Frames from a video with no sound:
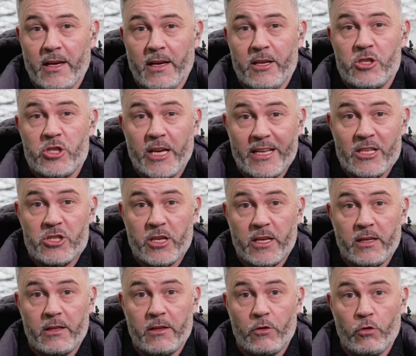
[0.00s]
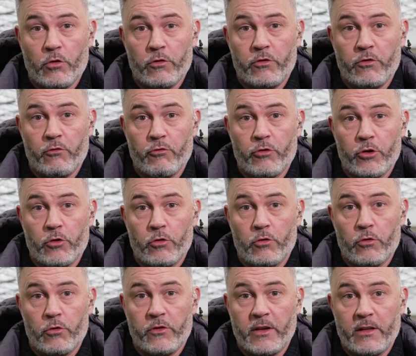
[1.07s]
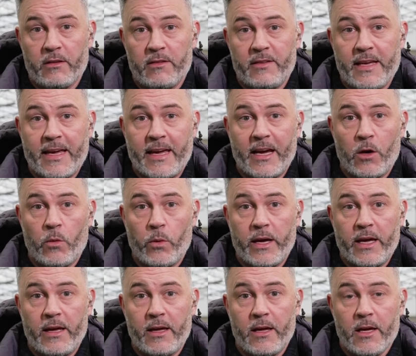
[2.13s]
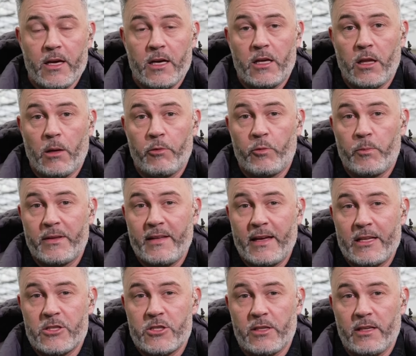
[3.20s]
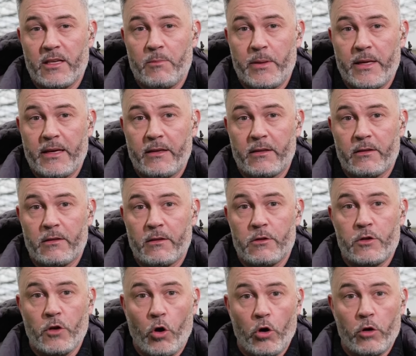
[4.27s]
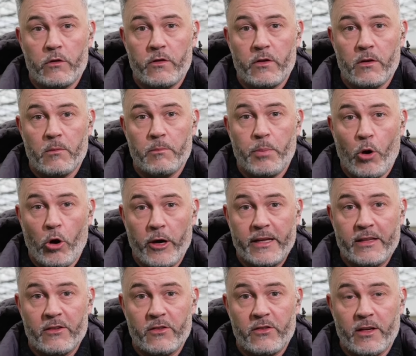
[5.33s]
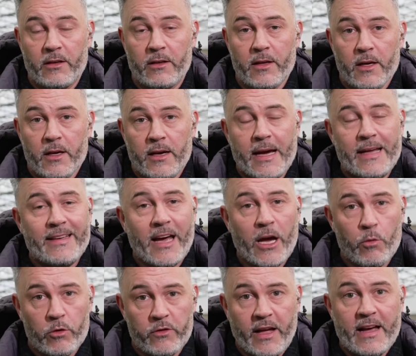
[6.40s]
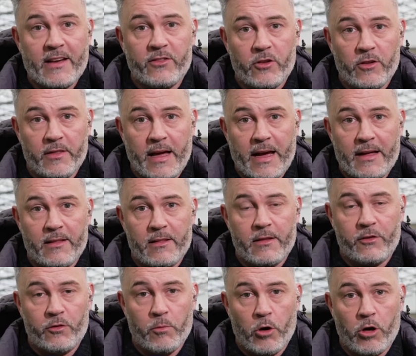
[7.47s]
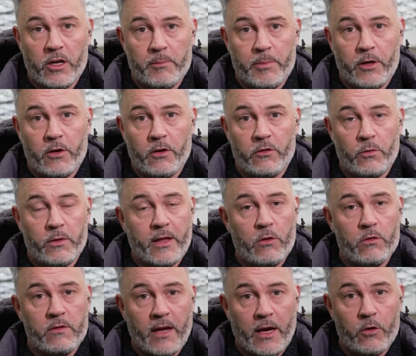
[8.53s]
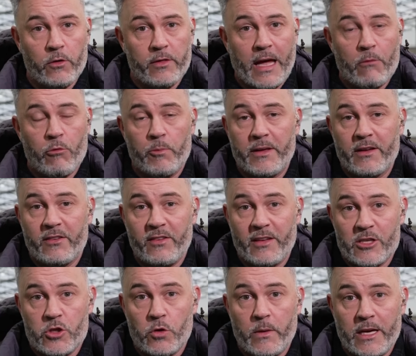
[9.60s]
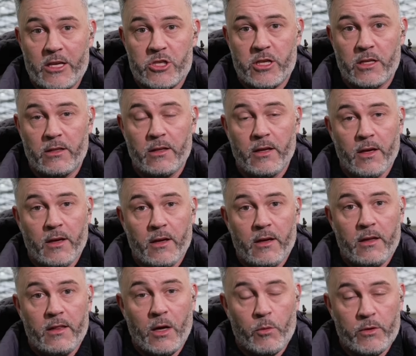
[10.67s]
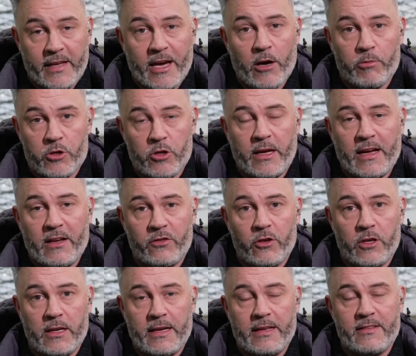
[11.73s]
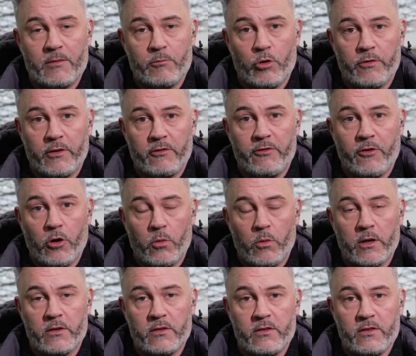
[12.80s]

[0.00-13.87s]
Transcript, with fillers: changing those rules and taking away clubs potentially being docked points. And Eddie Howe was asked on that this morning because, without doubt, that would be a situation that would help Newcastle United moving forward.